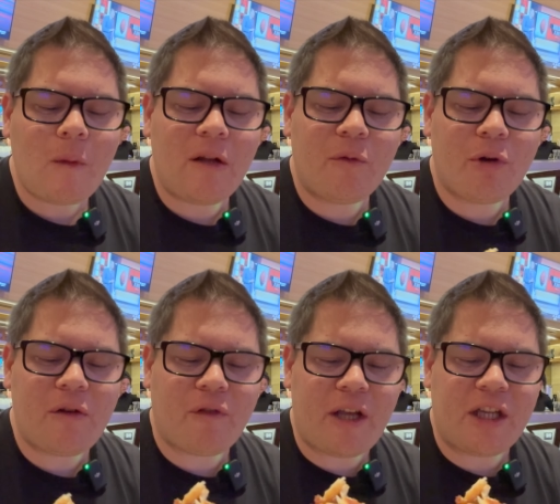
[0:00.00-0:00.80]
It's pretty
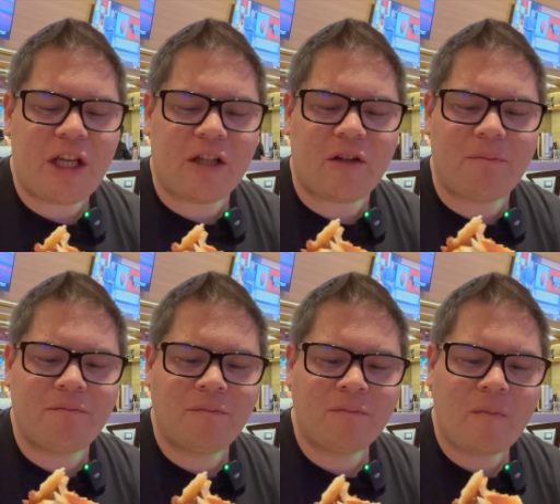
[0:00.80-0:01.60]
flaky and
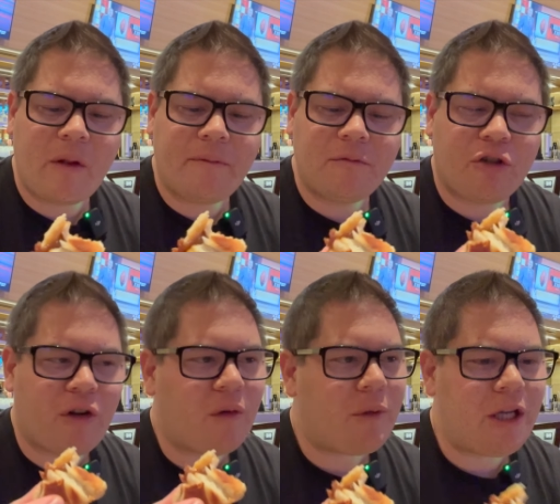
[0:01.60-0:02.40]

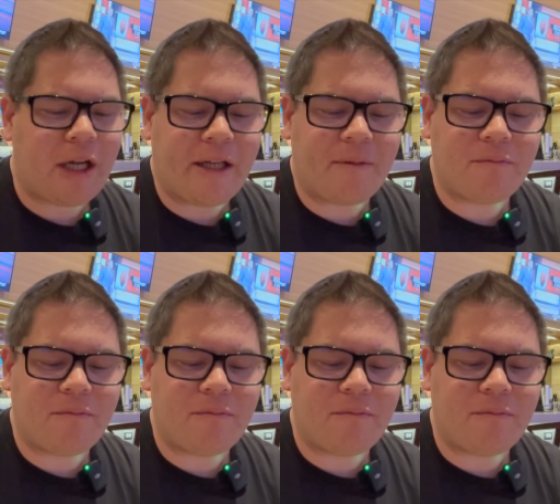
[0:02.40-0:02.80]
crispy and